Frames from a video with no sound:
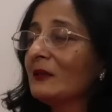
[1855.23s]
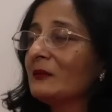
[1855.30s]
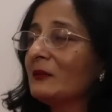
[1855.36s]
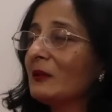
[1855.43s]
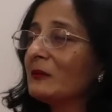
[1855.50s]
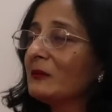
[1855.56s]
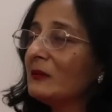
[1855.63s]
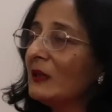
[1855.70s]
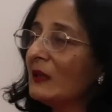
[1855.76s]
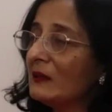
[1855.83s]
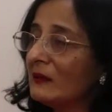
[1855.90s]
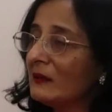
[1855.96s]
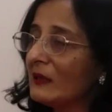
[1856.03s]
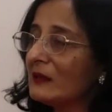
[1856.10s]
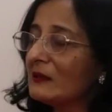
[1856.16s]
talk to the
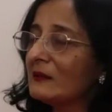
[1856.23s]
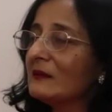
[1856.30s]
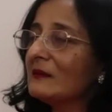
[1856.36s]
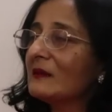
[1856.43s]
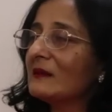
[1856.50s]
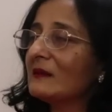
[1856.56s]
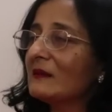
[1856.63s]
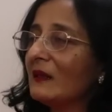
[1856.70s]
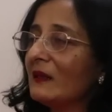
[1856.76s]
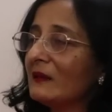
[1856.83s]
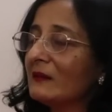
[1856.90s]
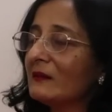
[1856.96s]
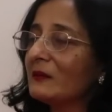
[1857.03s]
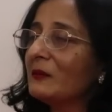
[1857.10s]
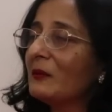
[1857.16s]
other nations
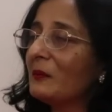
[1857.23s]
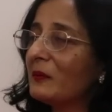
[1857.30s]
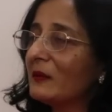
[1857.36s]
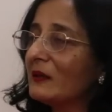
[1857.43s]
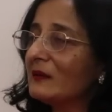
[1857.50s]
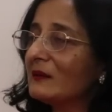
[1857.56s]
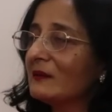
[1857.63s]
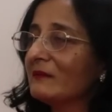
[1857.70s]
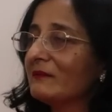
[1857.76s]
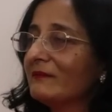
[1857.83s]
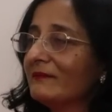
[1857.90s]
and cooperate.